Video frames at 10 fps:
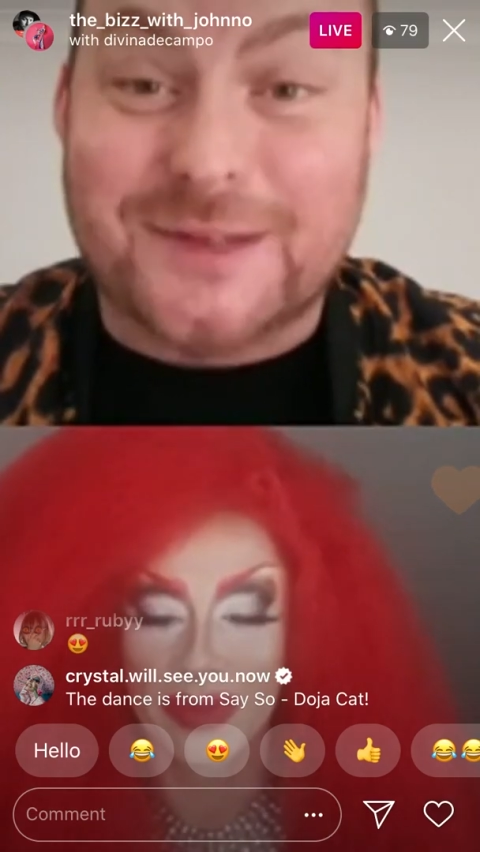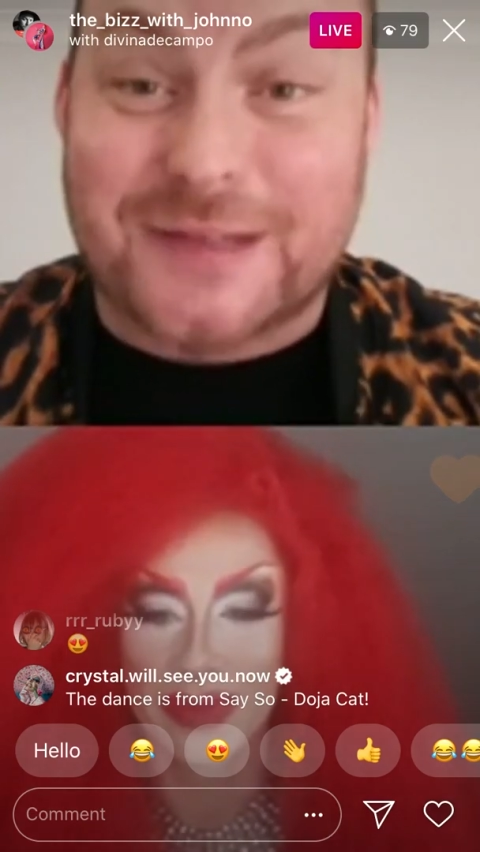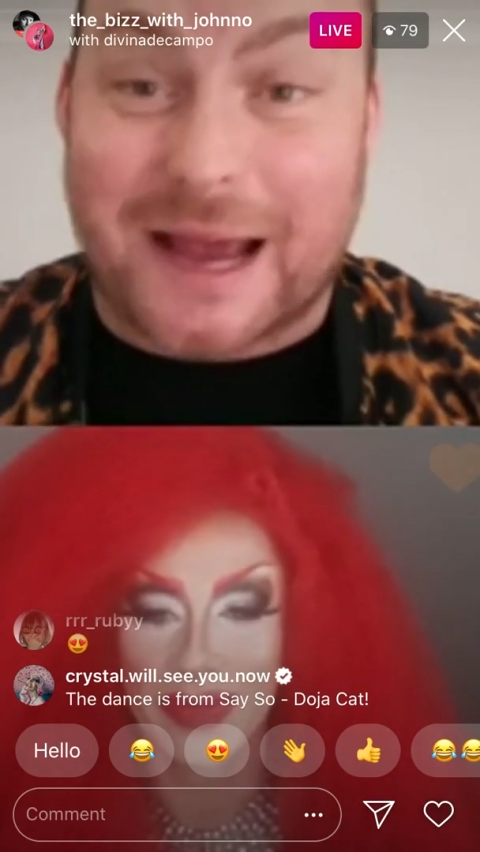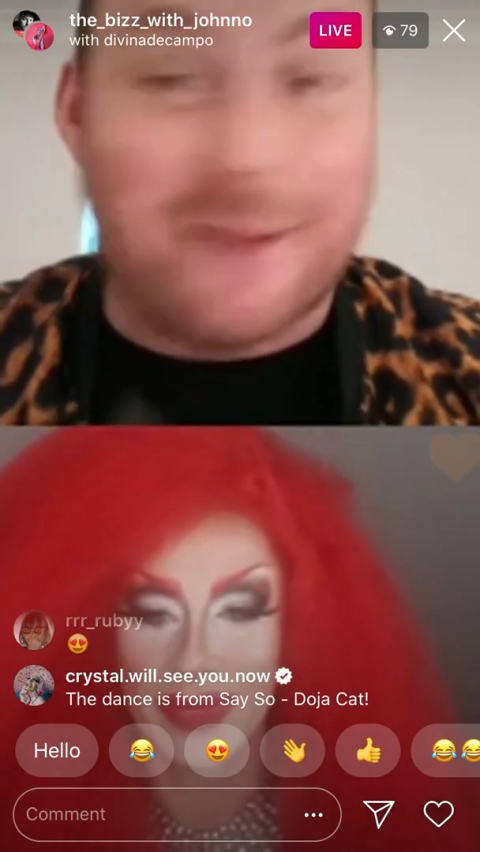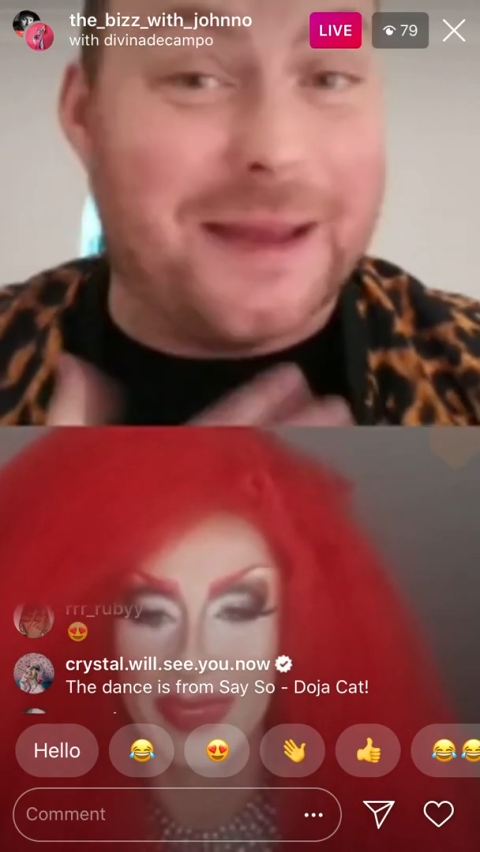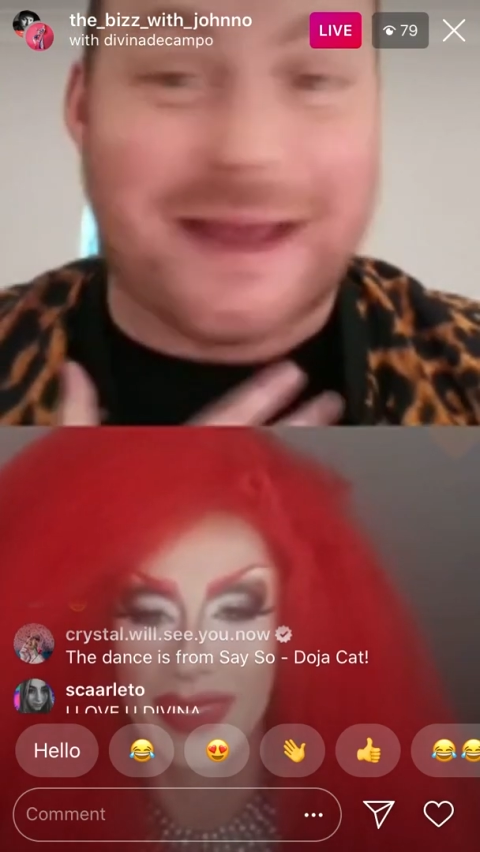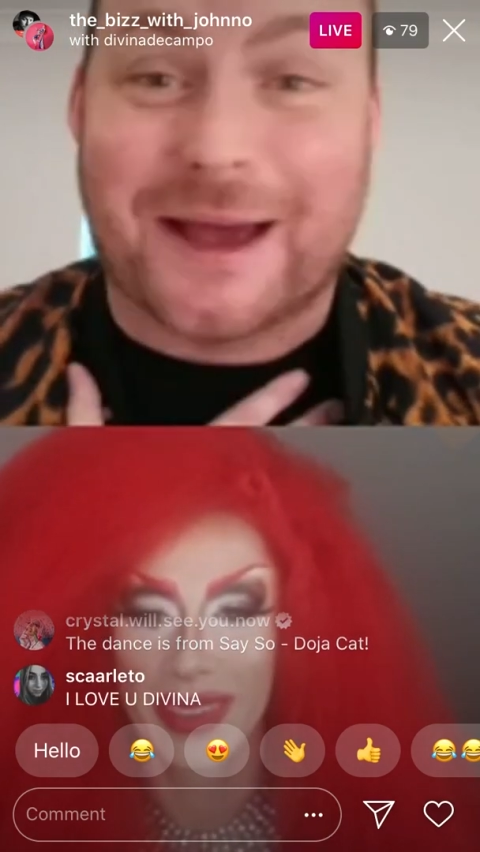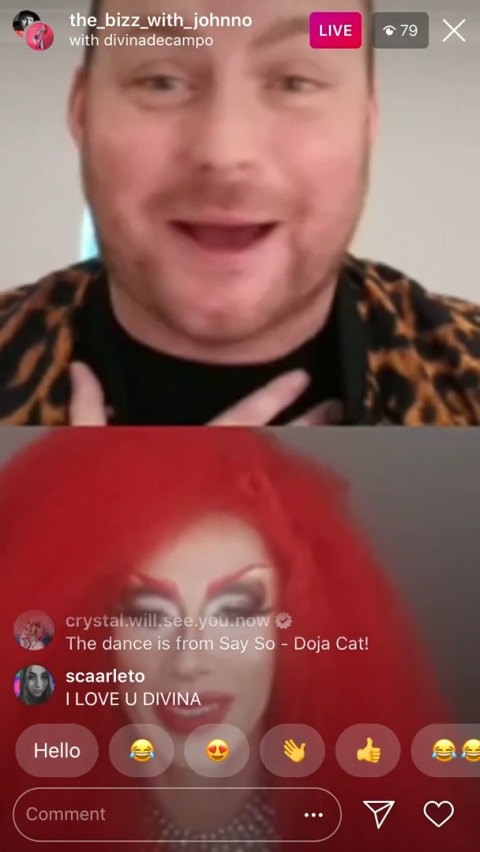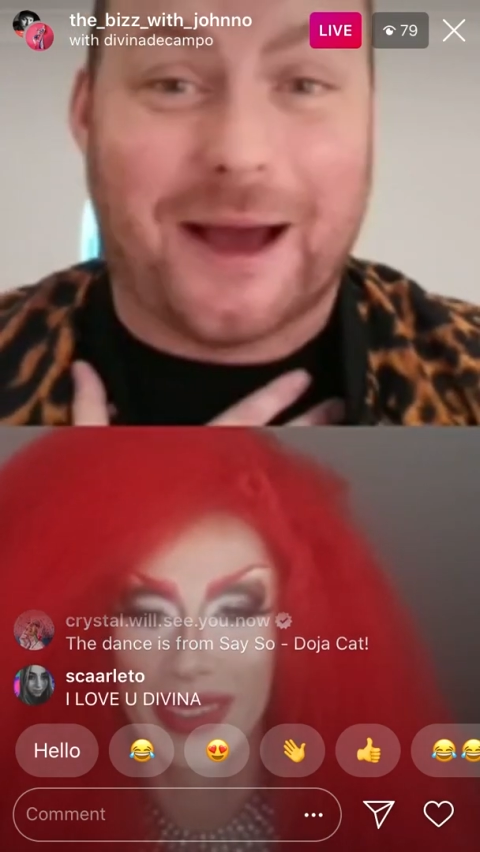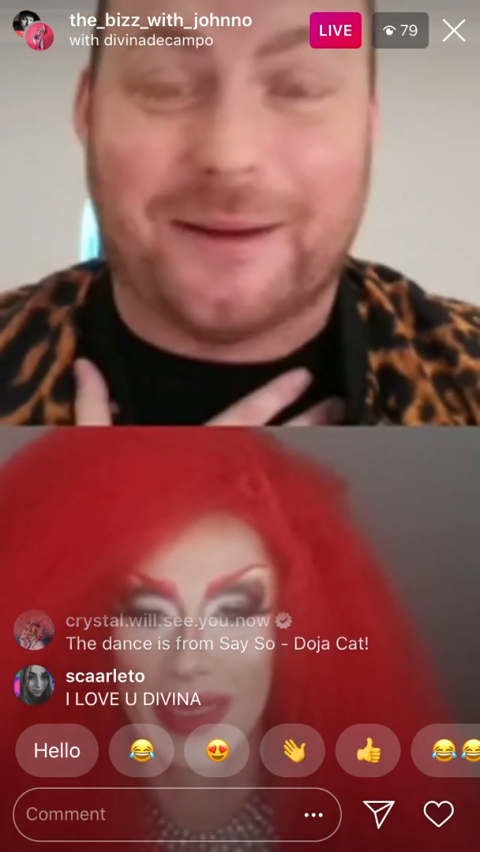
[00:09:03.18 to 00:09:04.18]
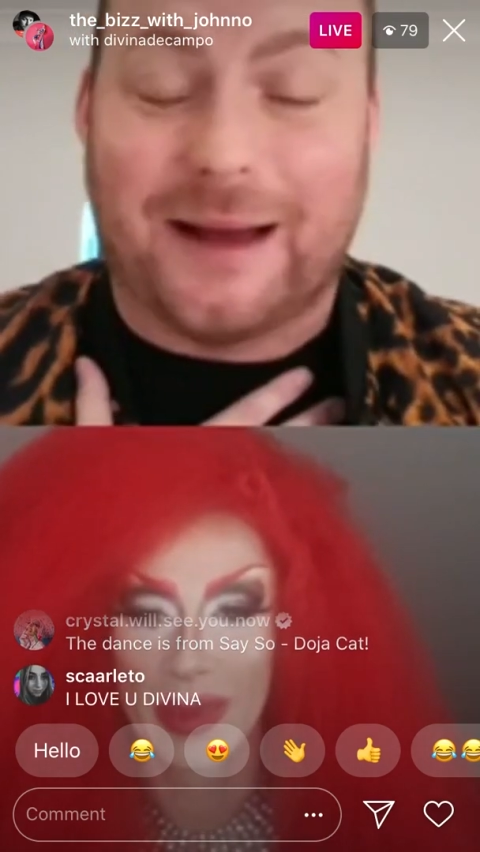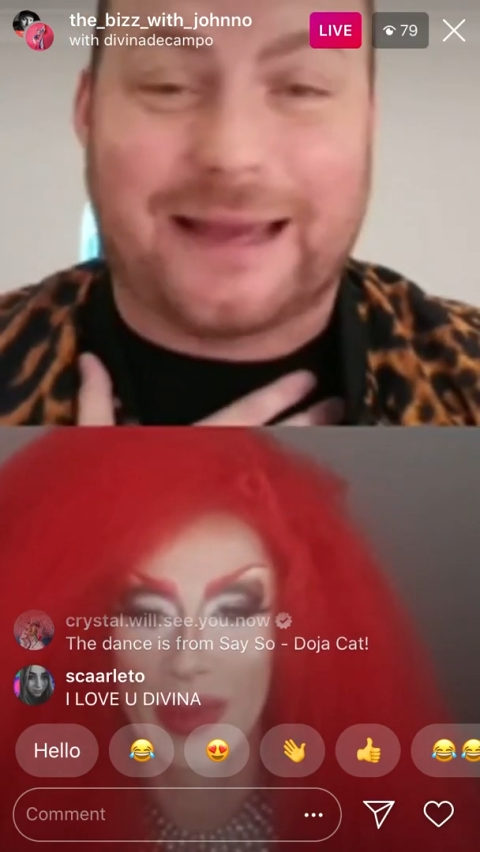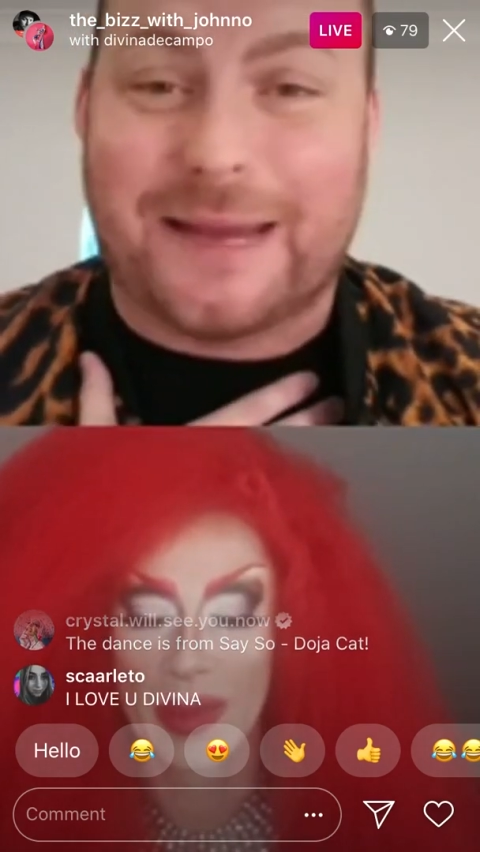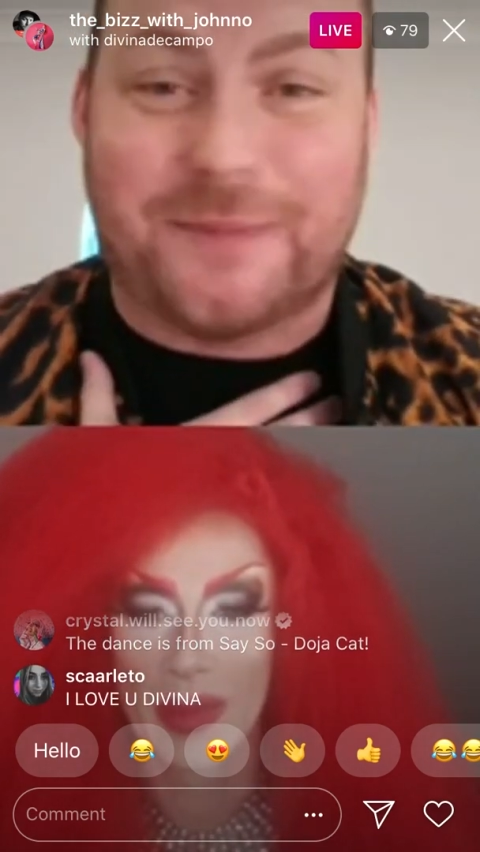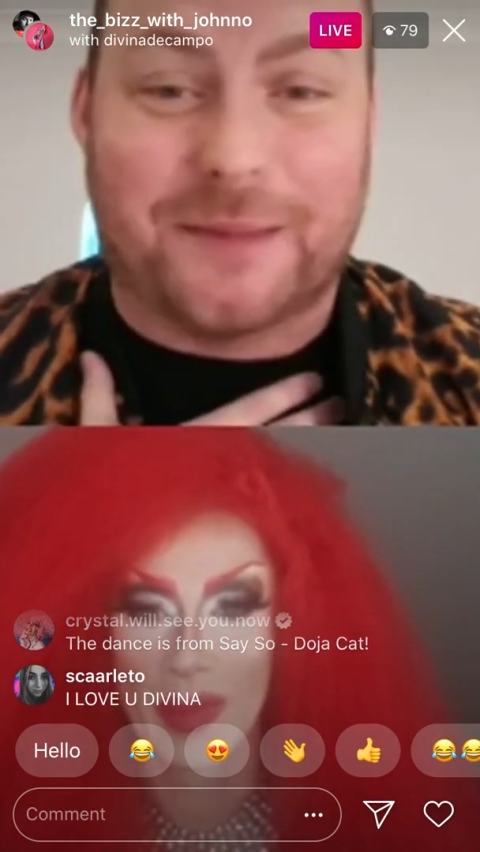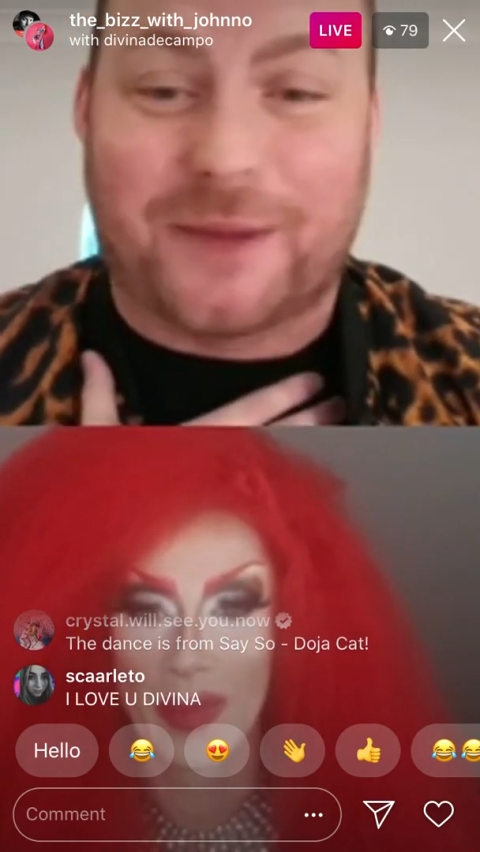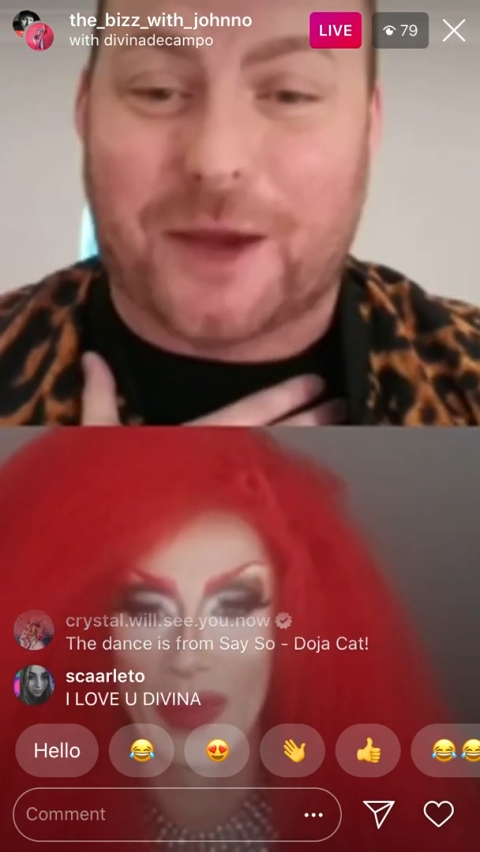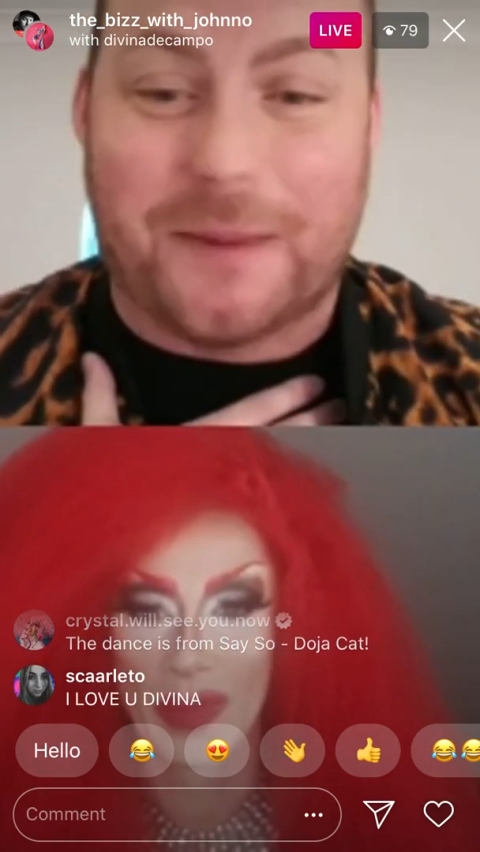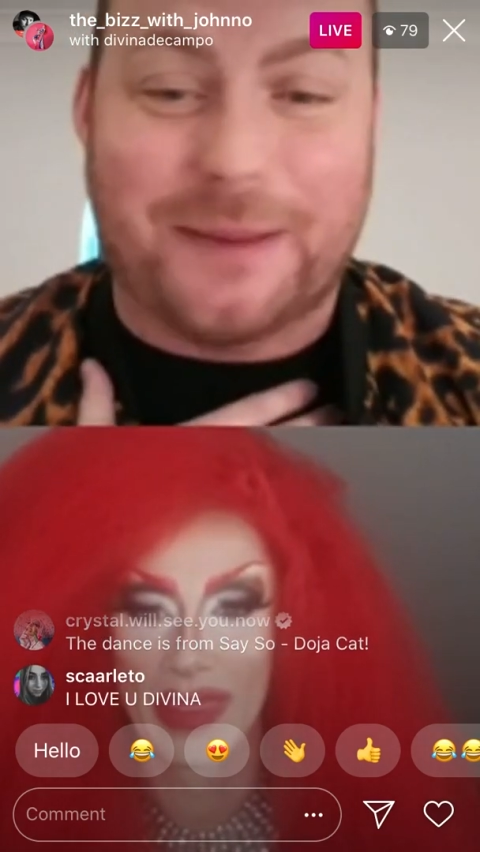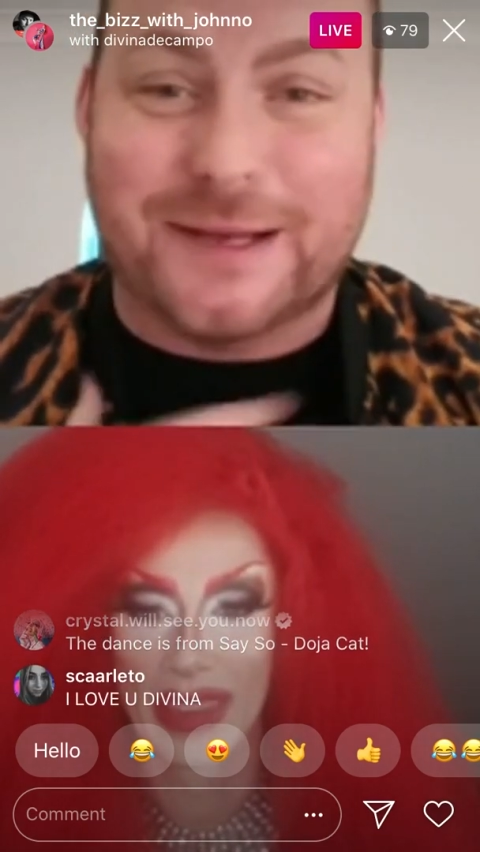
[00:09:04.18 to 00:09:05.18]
Same here. I keep them coming.